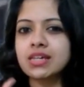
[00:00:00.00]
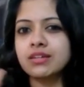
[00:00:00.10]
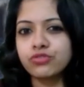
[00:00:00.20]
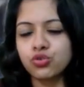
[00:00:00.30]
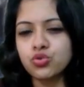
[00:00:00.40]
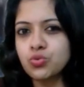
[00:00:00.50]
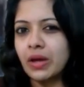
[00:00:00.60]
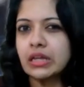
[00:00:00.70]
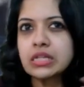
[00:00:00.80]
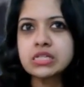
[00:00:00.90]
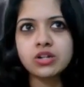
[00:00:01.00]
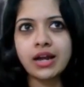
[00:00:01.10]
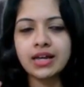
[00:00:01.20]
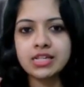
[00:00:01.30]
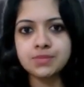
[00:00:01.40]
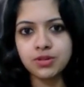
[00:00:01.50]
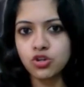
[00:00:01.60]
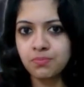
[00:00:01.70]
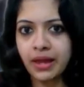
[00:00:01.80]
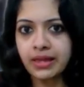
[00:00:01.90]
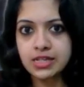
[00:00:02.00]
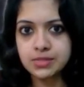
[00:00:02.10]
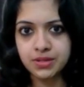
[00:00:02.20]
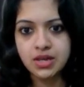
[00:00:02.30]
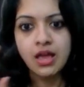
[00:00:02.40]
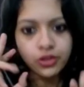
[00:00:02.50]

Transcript: confused whether it's tricuspid or bicuspid.